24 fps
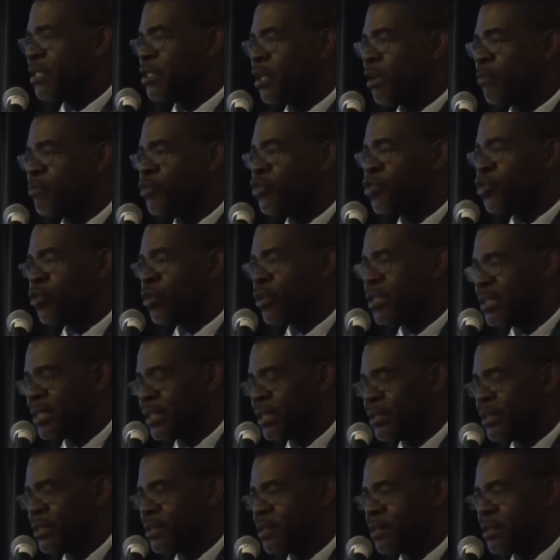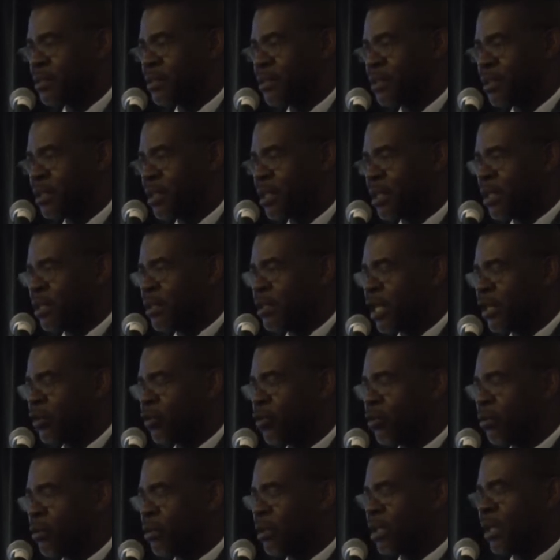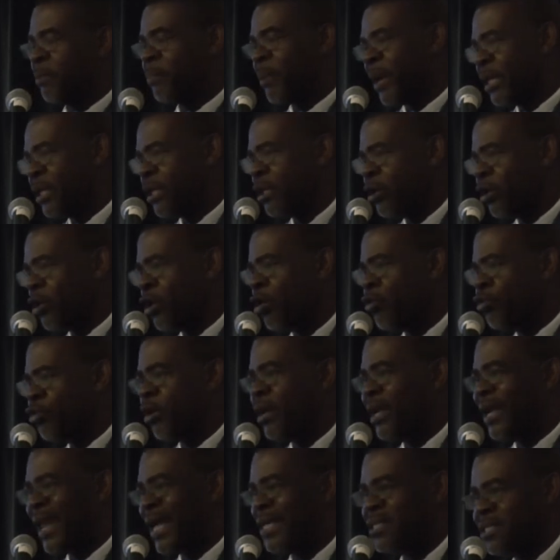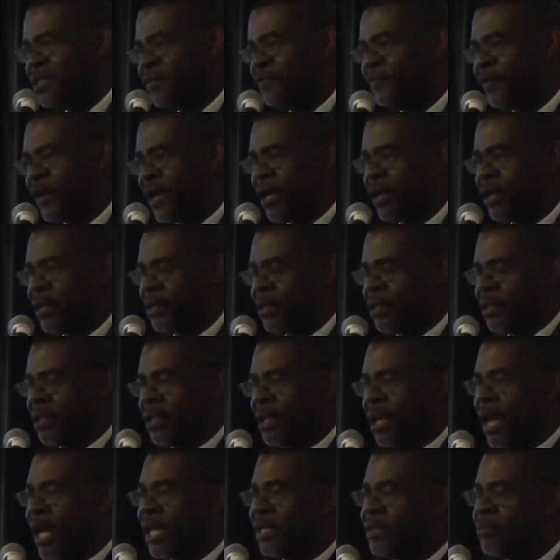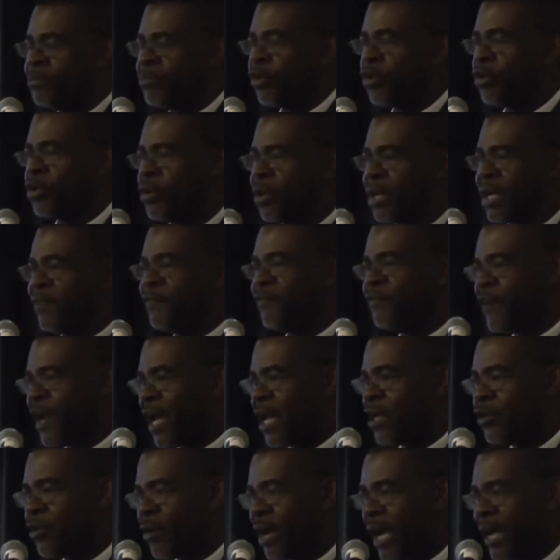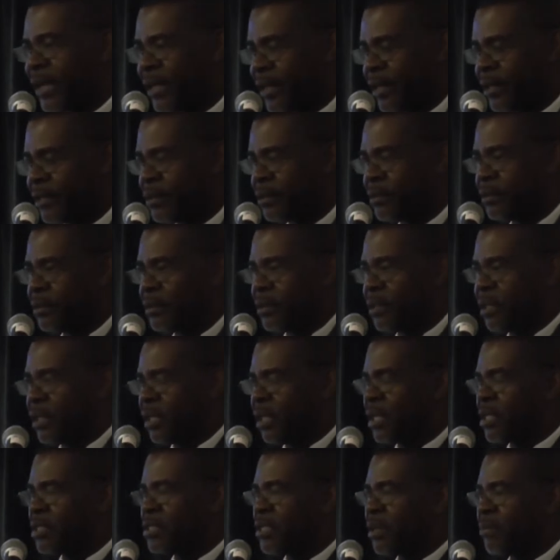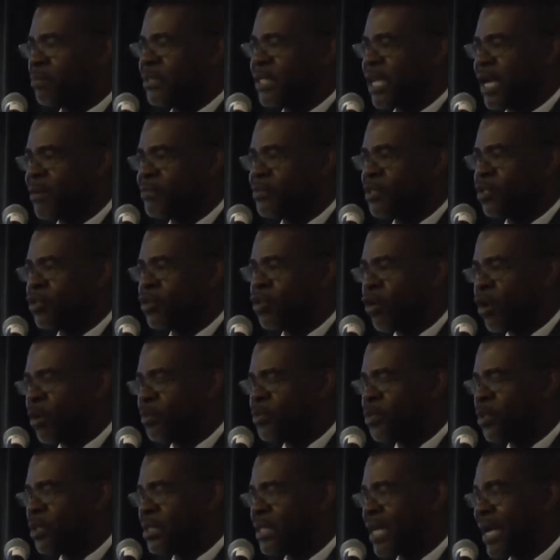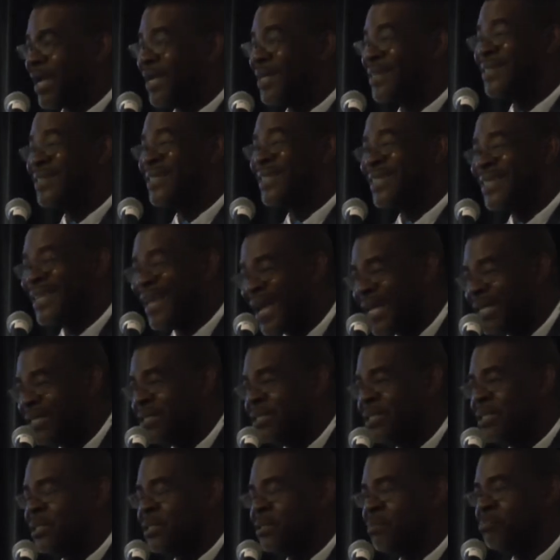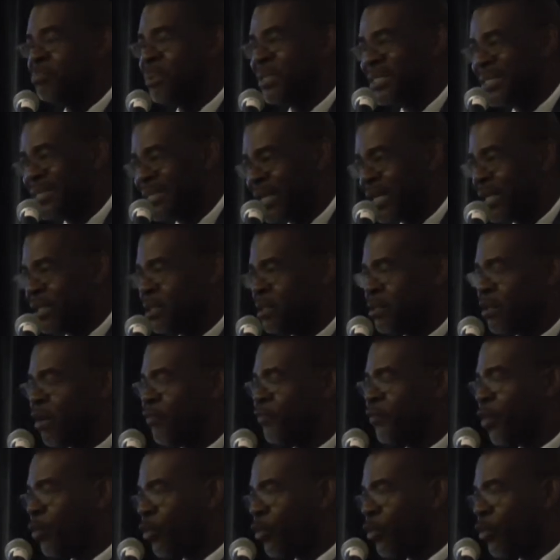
some sources that, depending on how you classify and the more you look at value added, sometimes it go up to as high as 90% of